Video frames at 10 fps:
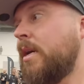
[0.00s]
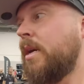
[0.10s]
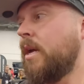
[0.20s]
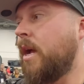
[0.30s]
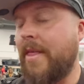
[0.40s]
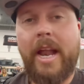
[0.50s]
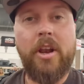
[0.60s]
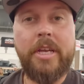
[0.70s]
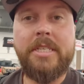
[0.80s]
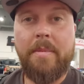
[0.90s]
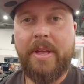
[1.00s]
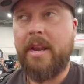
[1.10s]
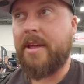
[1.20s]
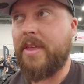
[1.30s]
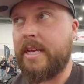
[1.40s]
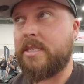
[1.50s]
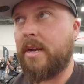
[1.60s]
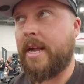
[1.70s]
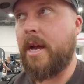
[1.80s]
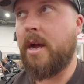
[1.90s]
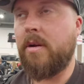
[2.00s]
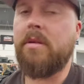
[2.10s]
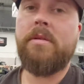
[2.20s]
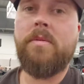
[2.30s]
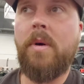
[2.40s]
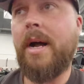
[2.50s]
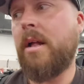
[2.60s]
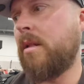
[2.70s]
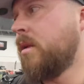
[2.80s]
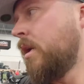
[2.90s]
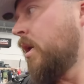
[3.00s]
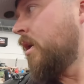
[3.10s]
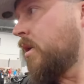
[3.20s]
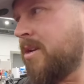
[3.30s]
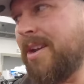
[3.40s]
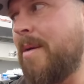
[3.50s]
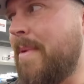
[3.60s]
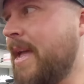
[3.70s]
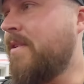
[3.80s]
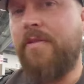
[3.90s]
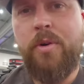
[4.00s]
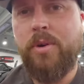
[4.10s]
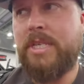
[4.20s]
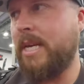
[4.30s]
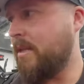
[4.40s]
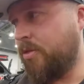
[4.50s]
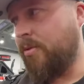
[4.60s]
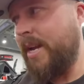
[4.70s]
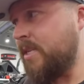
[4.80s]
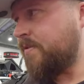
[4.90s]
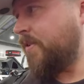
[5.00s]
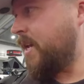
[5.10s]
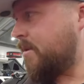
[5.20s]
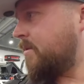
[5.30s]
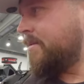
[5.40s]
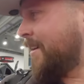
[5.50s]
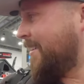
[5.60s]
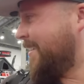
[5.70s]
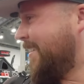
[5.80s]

And then I look at something like this and I go, well, could I make 43s fit?